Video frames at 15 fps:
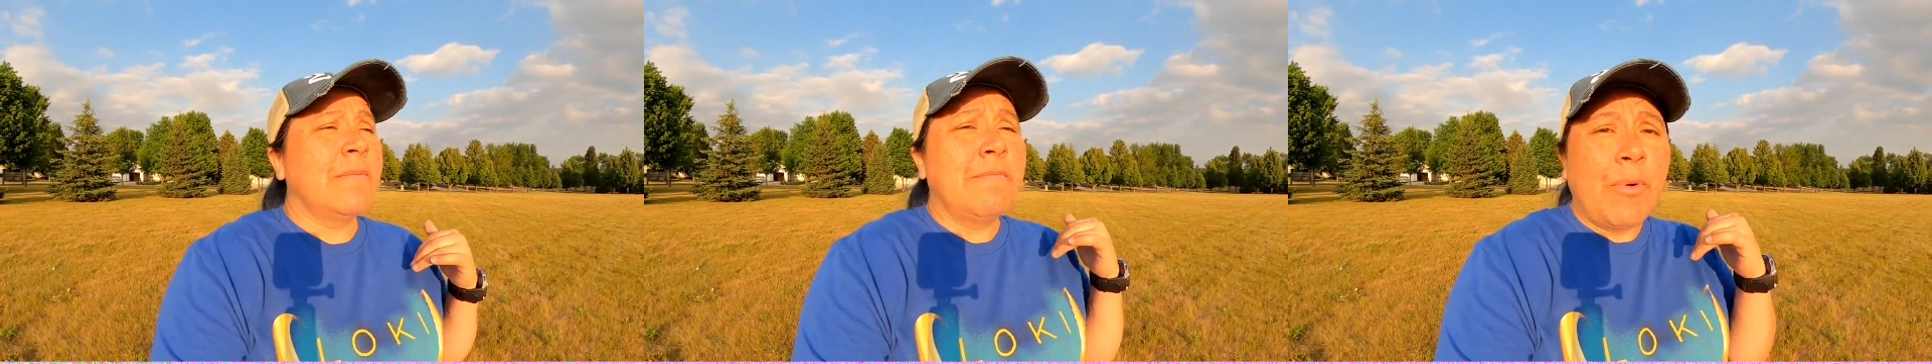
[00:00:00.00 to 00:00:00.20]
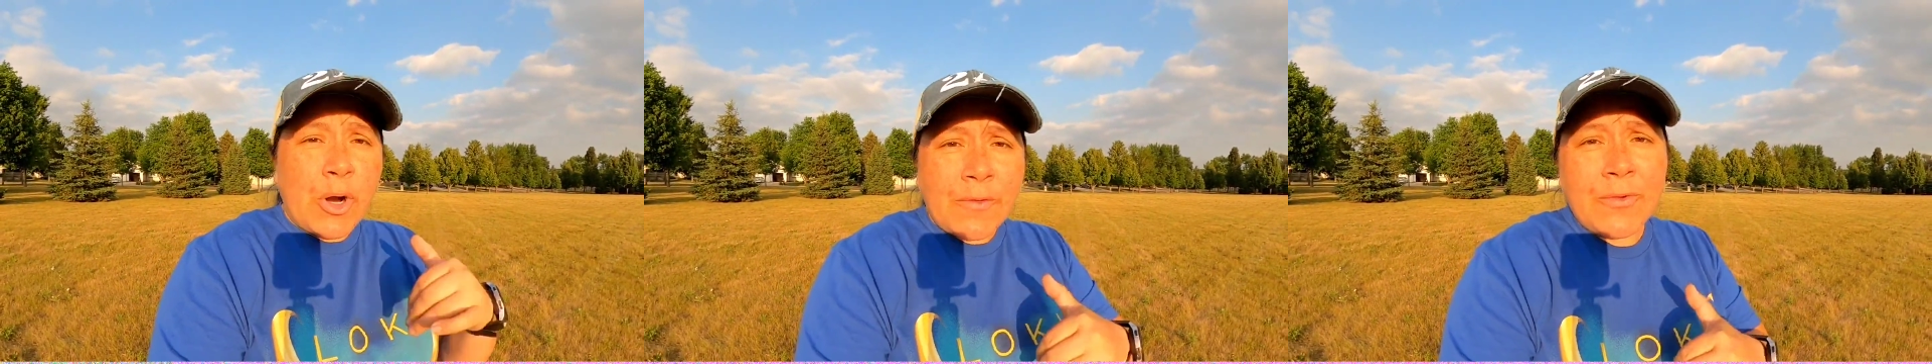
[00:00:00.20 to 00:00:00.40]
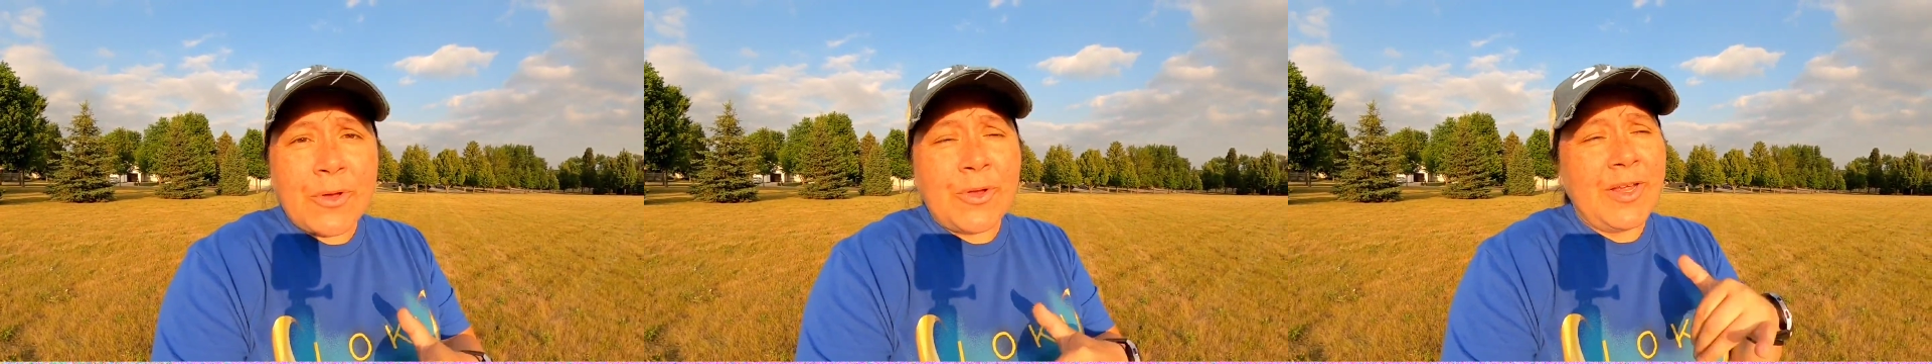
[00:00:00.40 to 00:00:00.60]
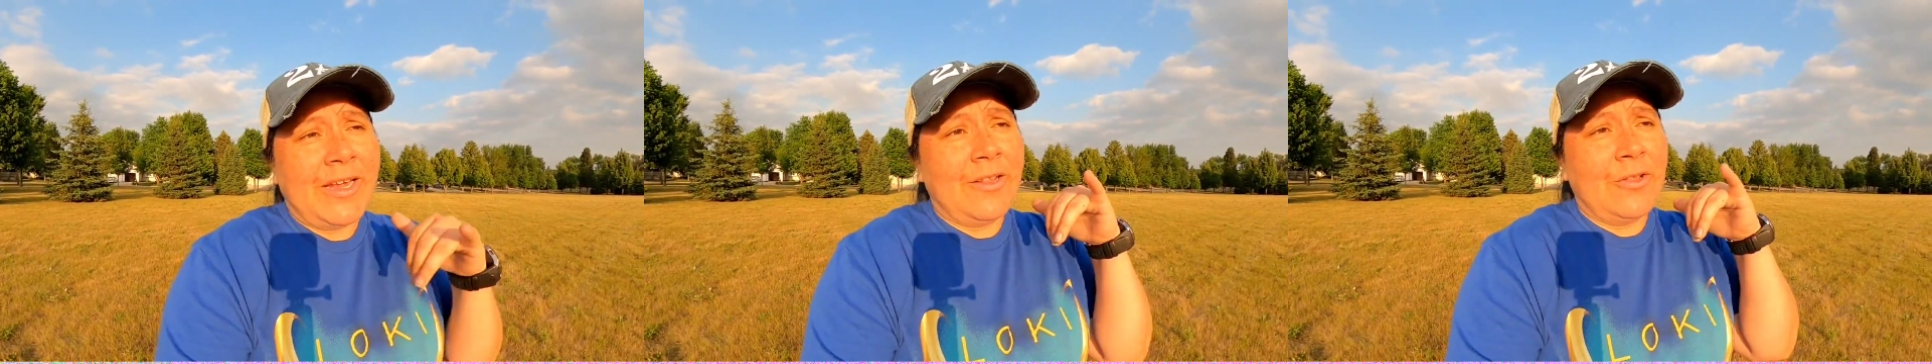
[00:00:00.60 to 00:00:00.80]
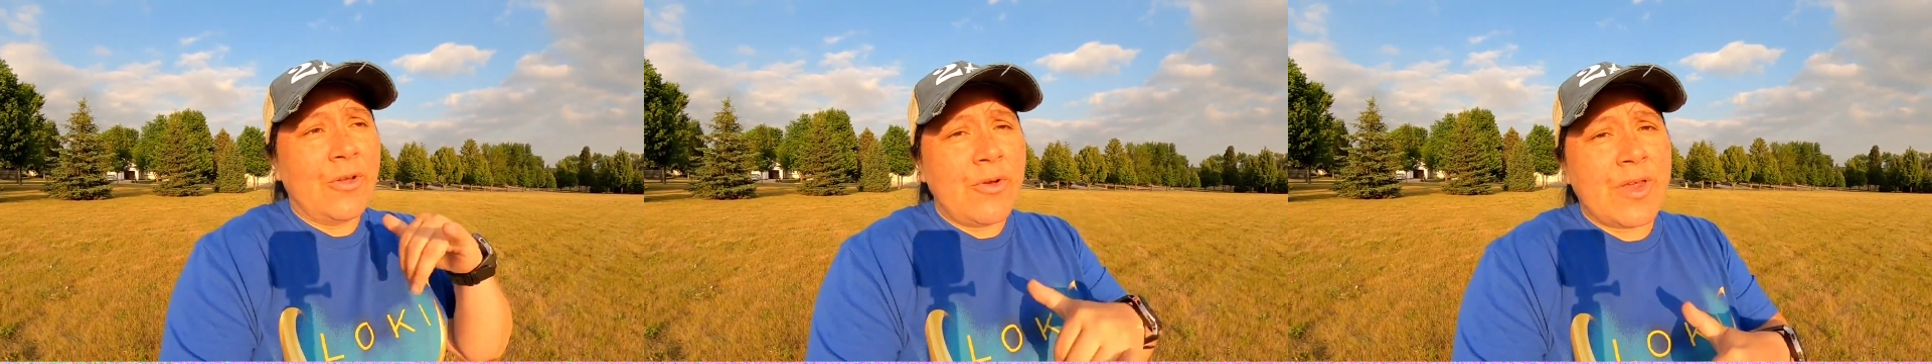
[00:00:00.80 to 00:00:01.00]
Marvel,
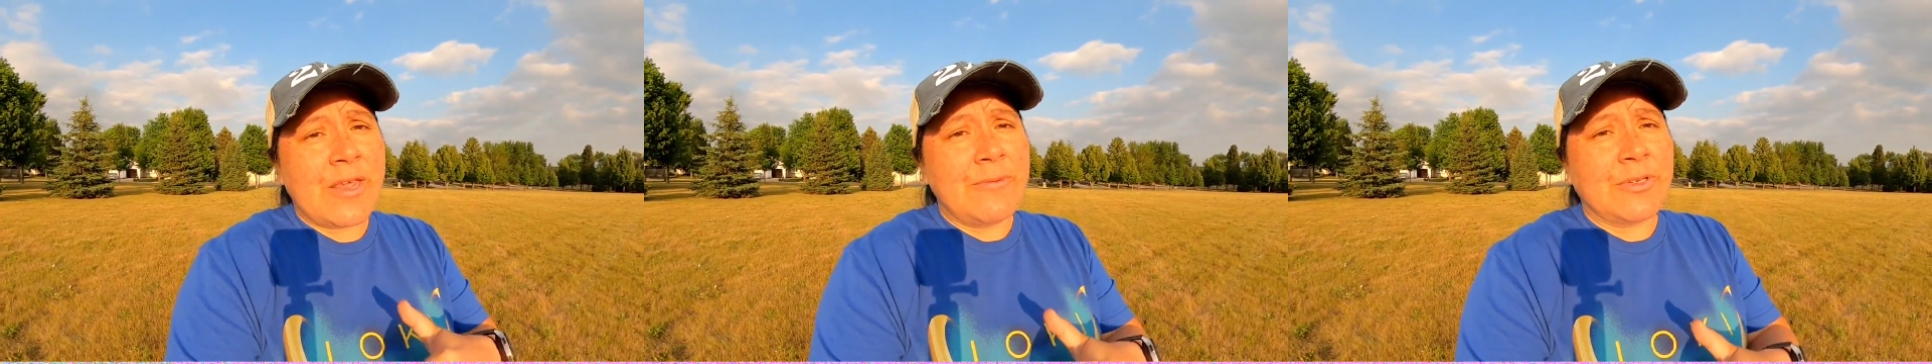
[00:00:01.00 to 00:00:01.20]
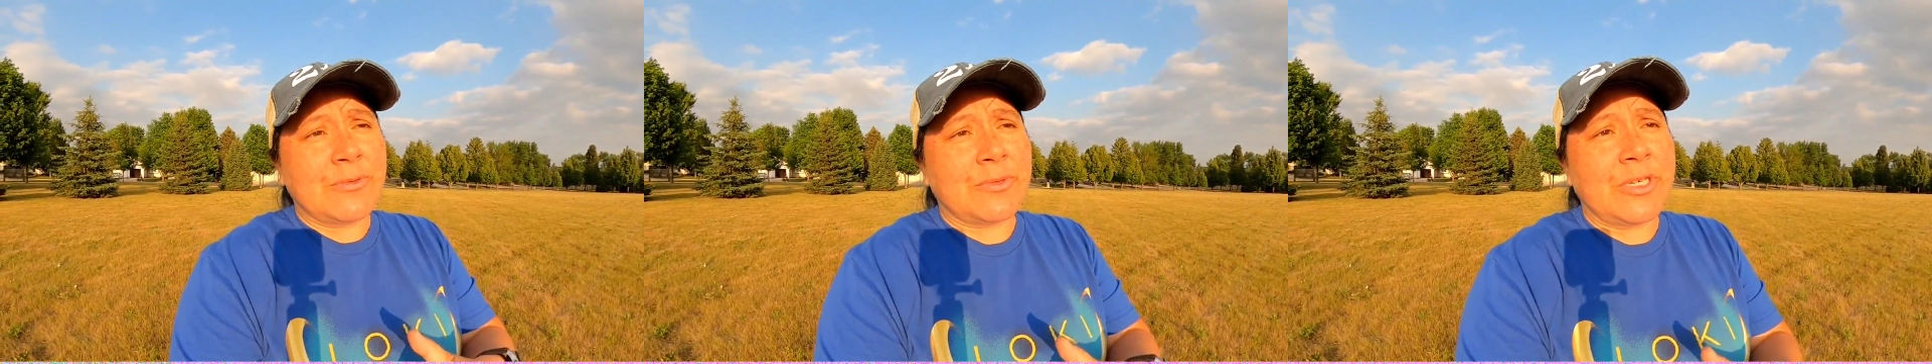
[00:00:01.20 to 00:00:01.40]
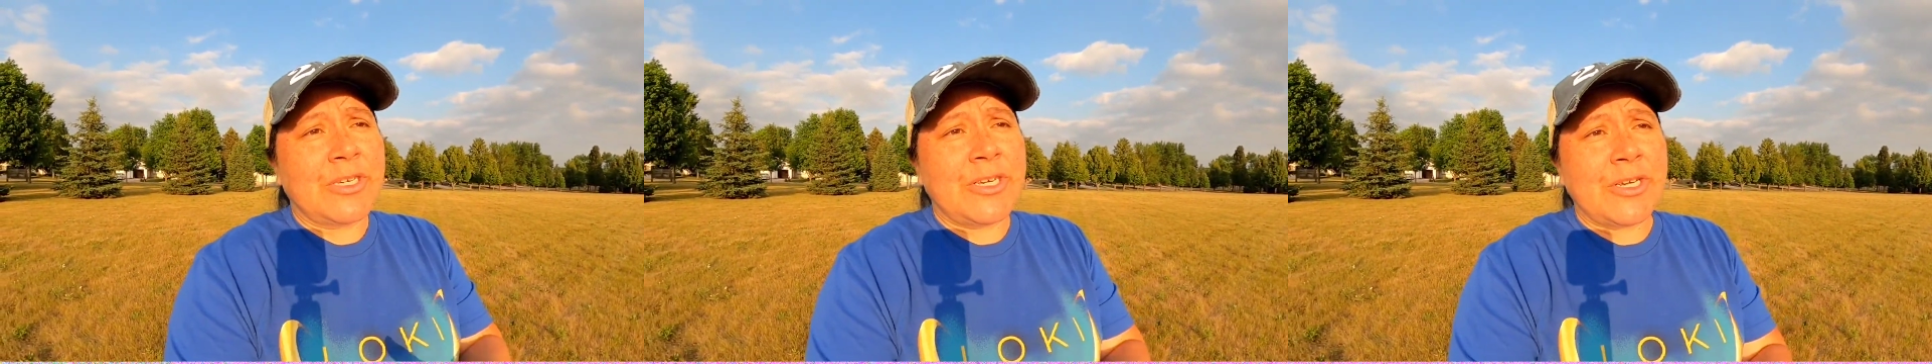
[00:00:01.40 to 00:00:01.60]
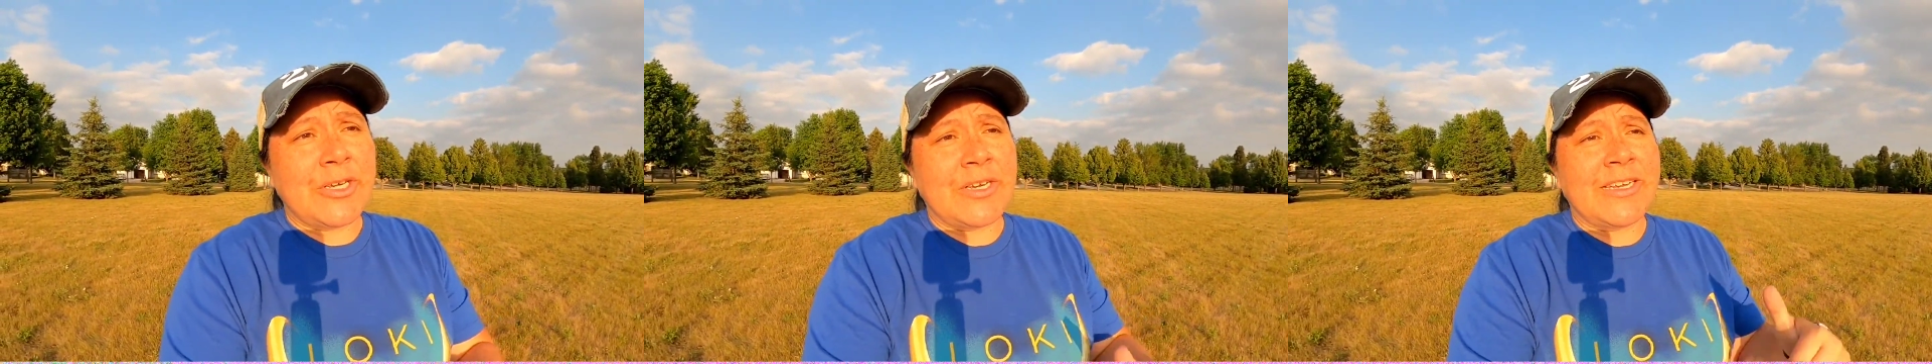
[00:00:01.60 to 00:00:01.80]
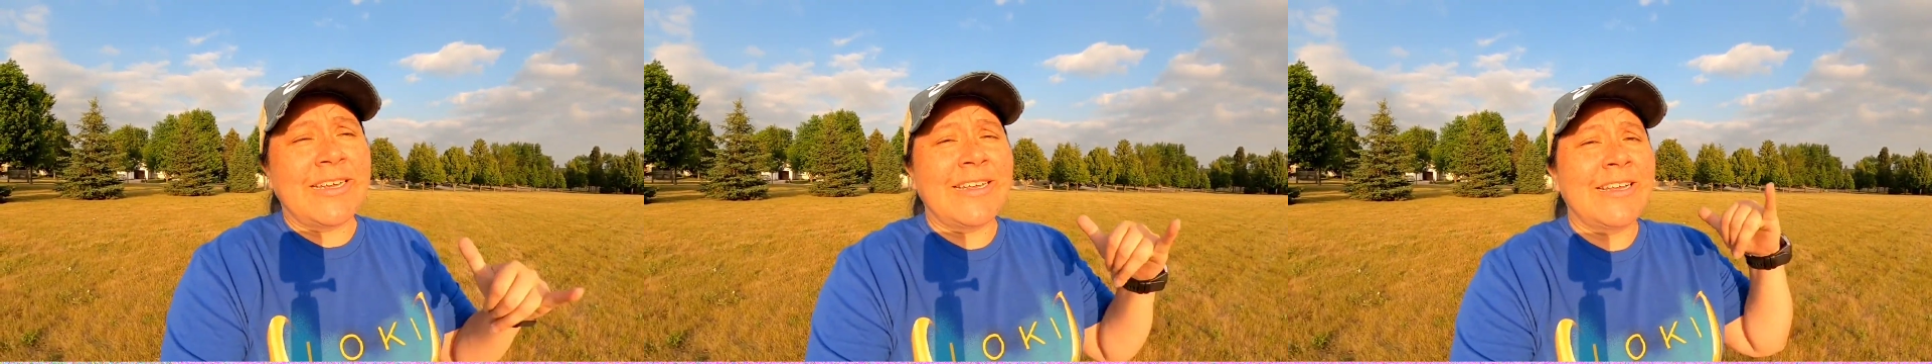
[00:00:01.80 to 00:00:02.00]
and Loki was really
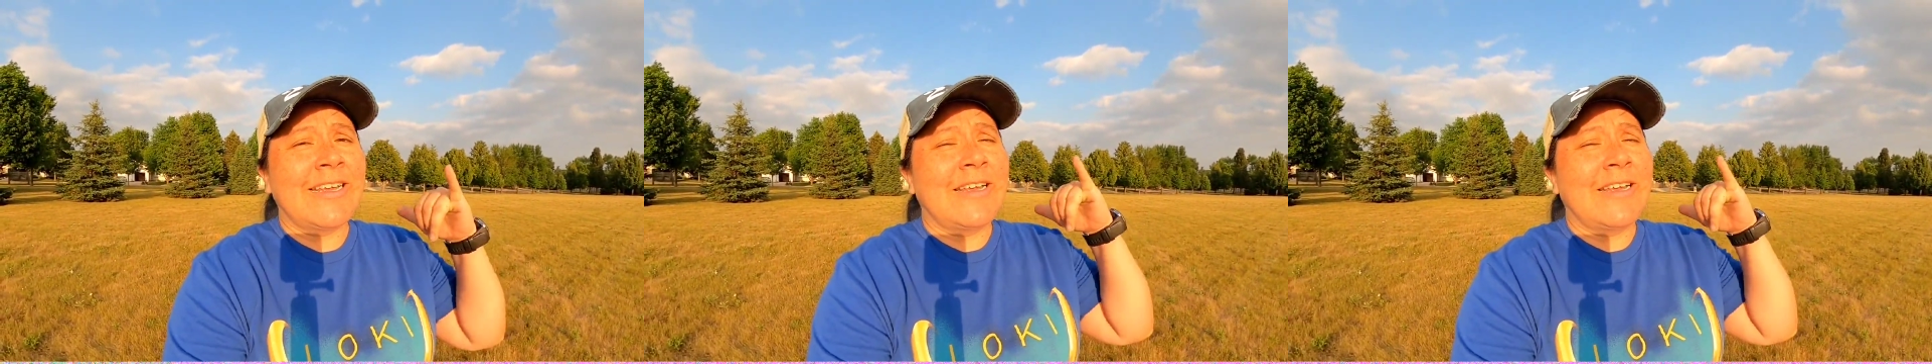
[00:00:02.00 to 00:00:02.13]
good.